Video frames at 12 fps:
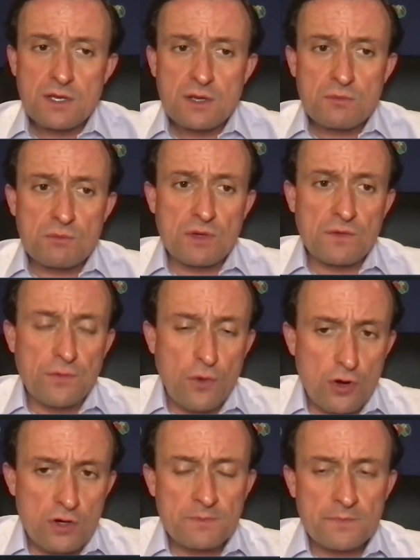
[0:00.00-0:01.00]

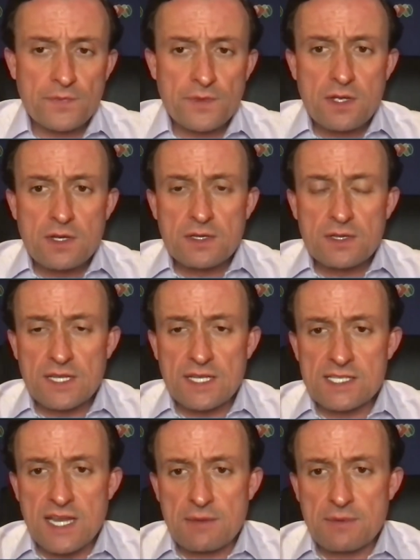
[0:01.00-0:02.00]
before
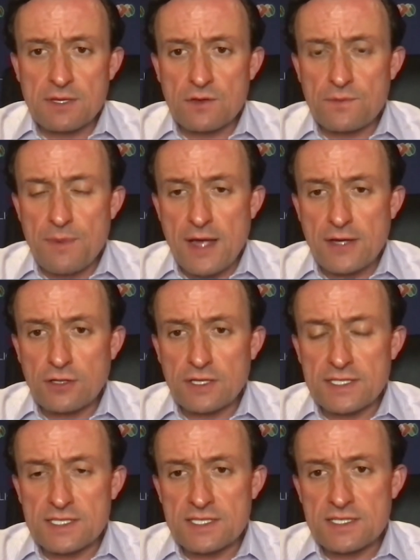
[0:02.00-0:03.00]
this level of
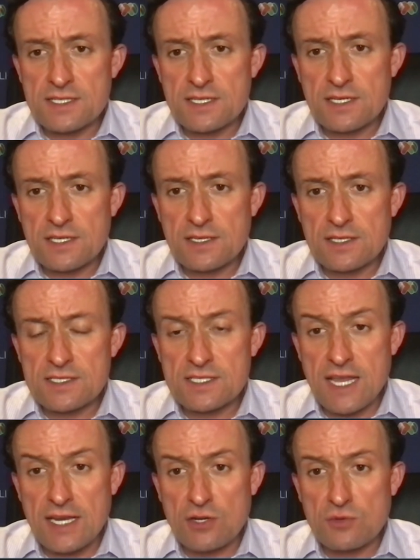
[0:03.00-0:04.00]
violence in a
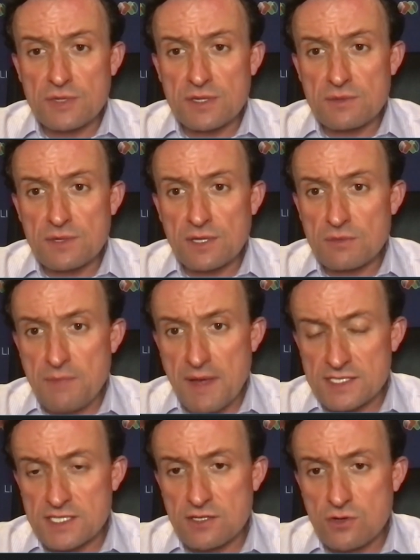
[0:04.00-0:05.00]
stadium in
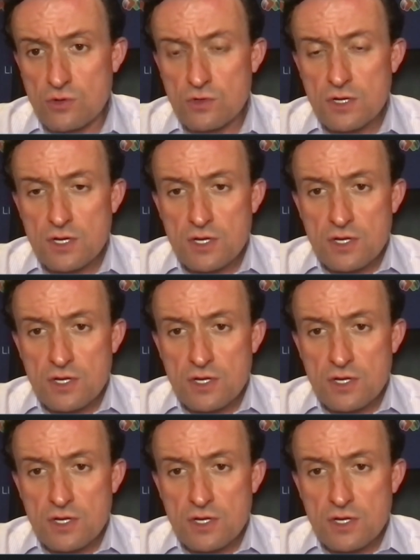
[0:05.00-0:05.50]
Mexico.